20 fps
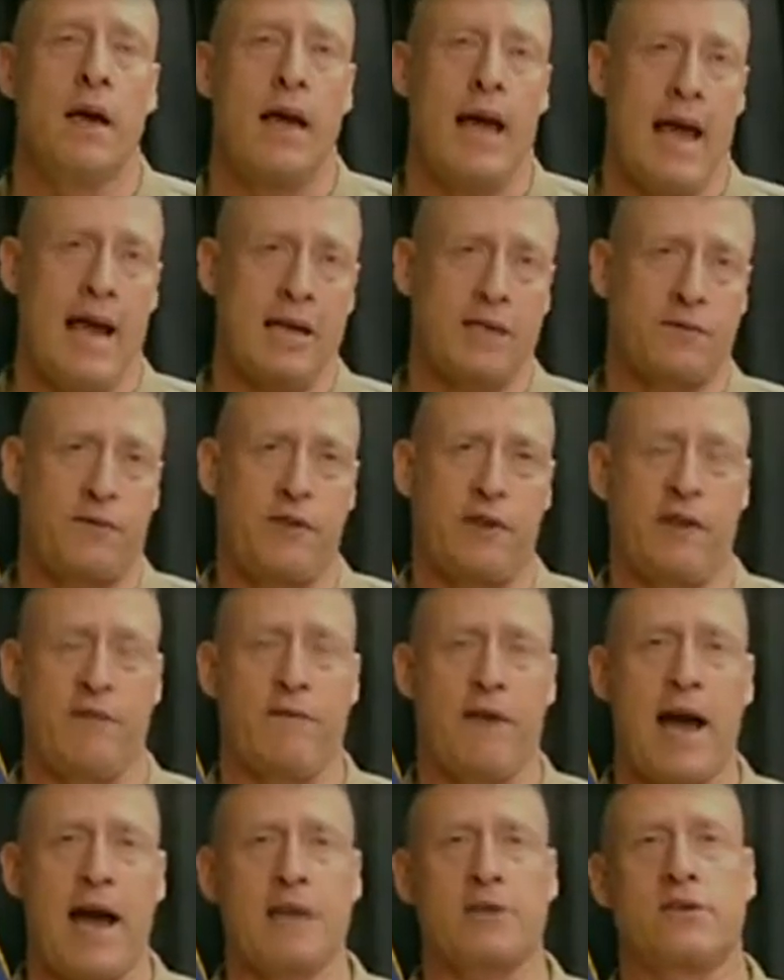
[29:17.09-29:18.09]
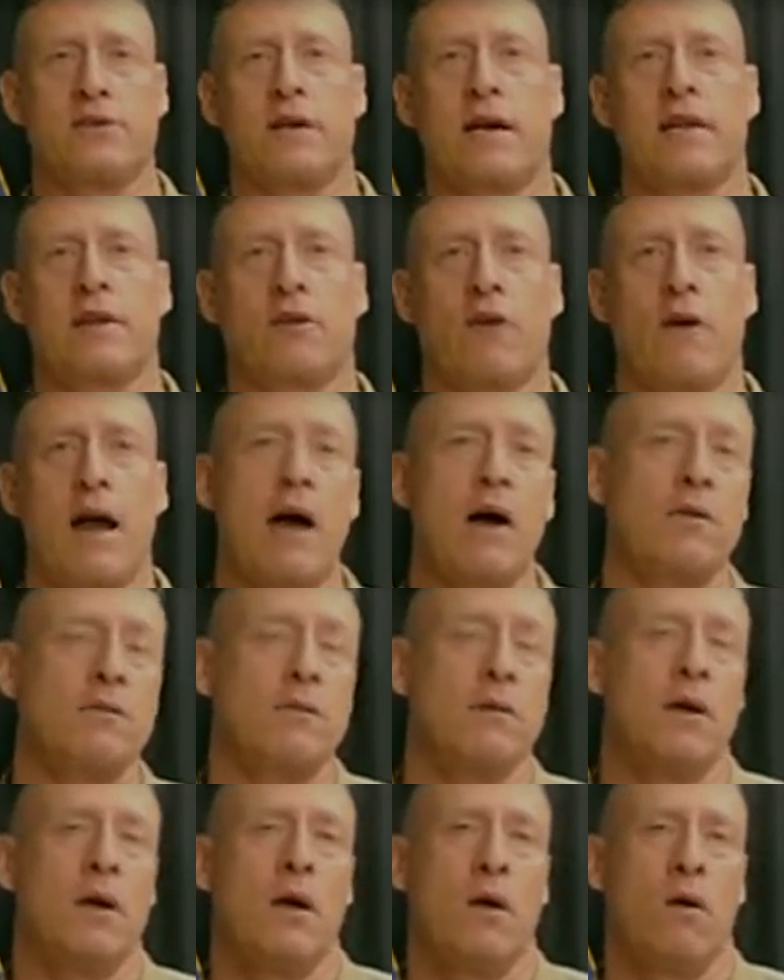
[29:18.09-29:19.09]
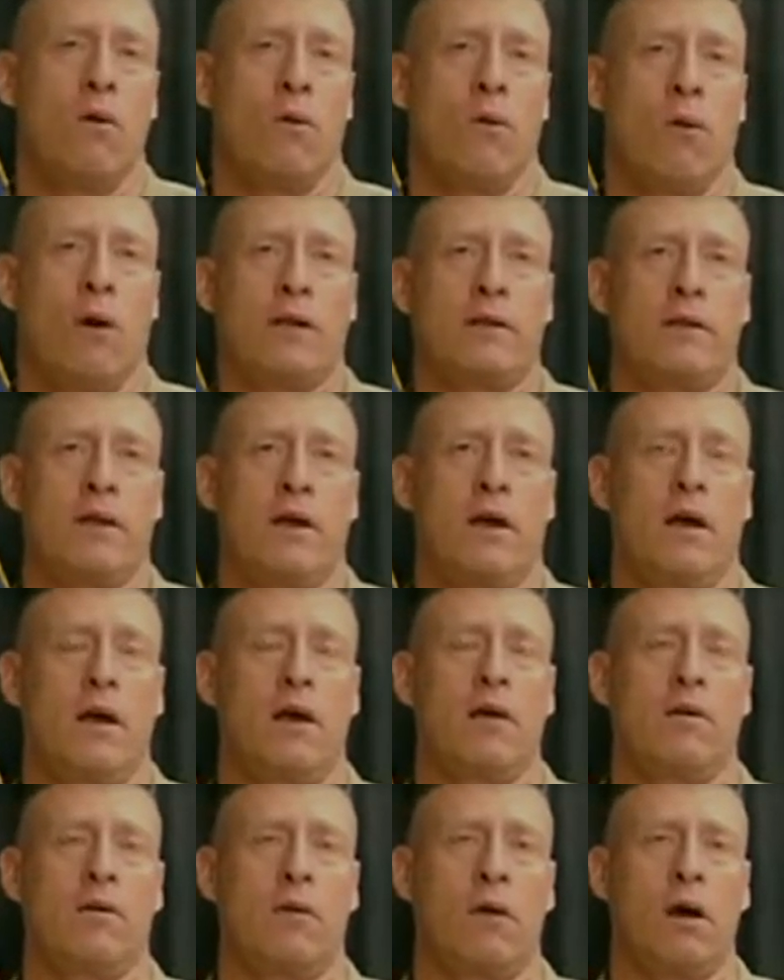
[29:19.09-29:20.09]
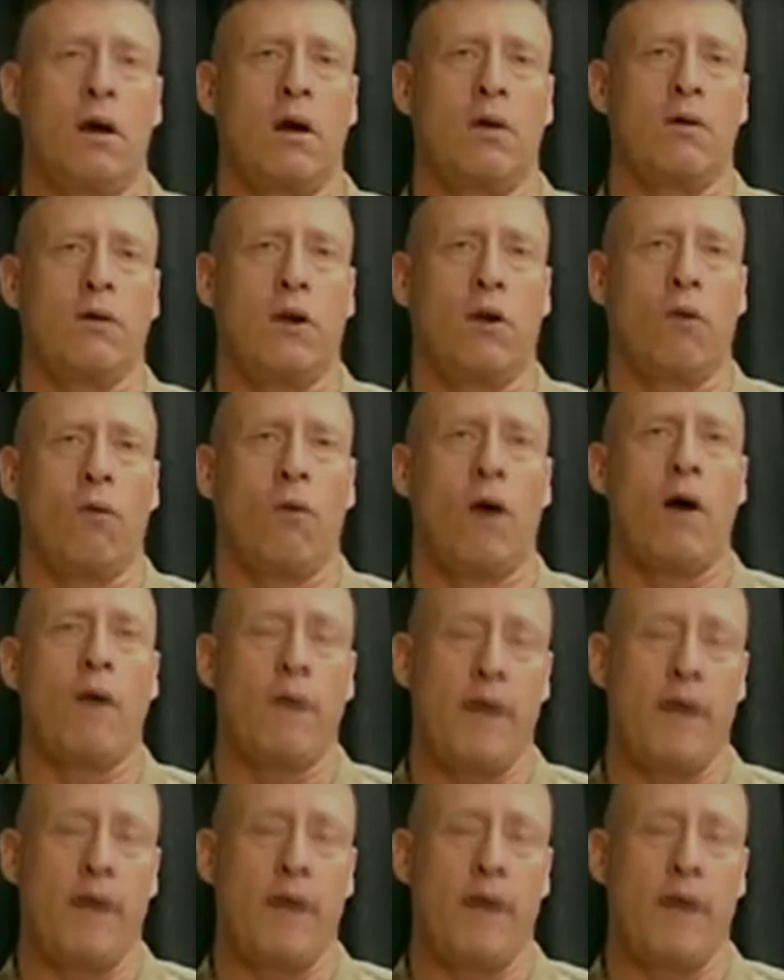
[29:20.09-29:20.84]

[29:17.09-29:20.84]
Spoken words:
As advisors on the ground, what